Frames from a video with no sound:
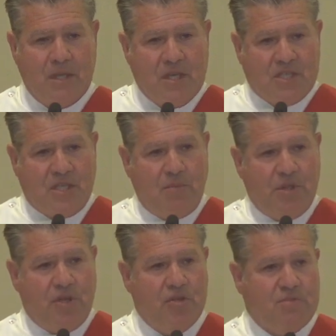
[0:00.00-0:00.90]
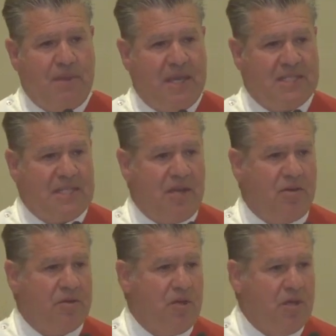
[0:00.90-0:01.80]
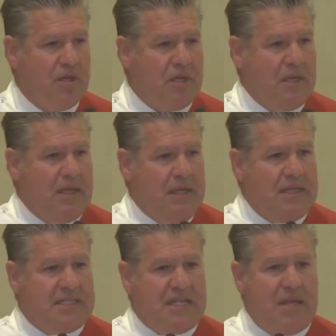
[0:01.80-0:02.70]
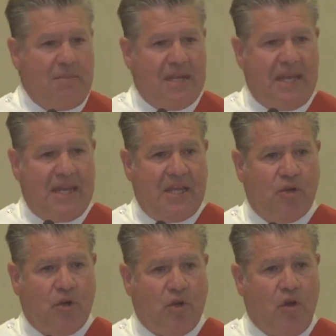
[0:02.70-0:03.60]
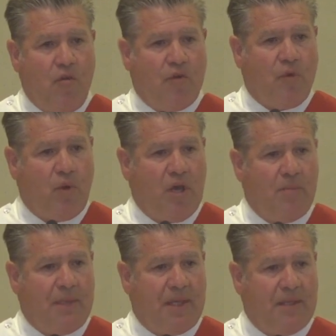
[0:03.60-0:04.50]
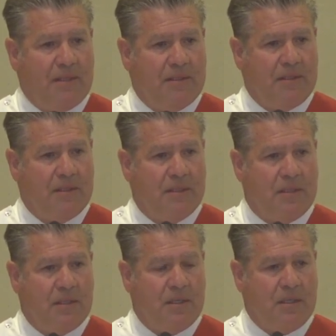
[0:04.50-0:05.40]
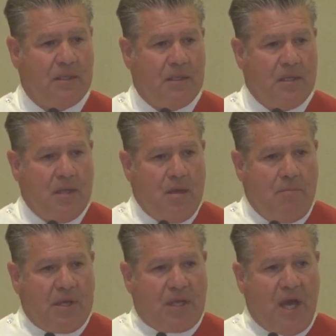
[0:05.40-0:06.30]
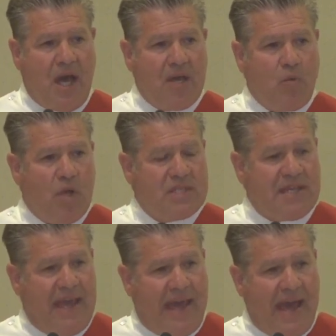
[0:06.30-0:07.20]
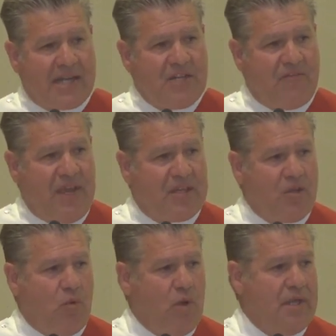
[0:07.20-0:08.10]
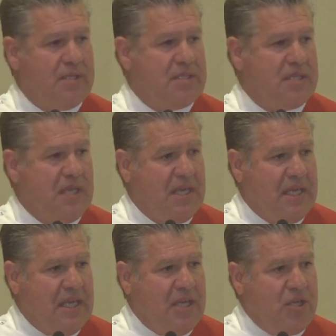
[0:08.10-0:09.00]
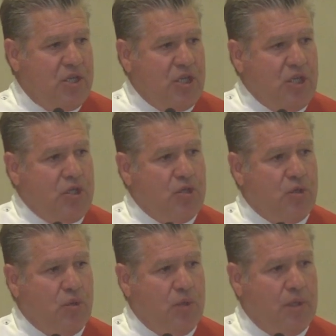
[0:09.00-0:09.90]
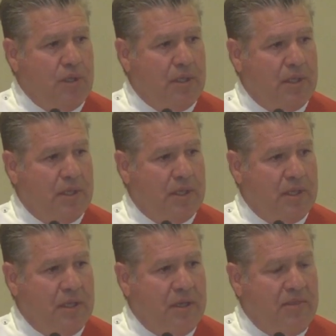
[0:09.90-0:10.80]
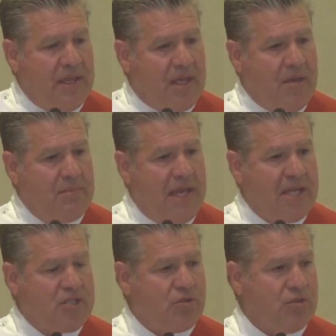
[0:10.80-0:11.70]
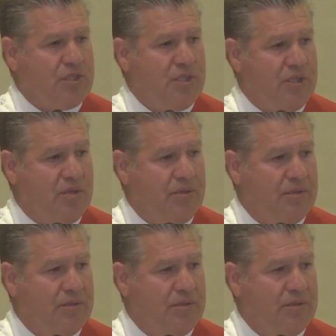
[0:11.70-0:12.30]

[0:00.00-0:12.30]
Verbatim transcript: Some of those may sound intimidating or overwhelming, but God wants to activate the ones in you that come natural to you.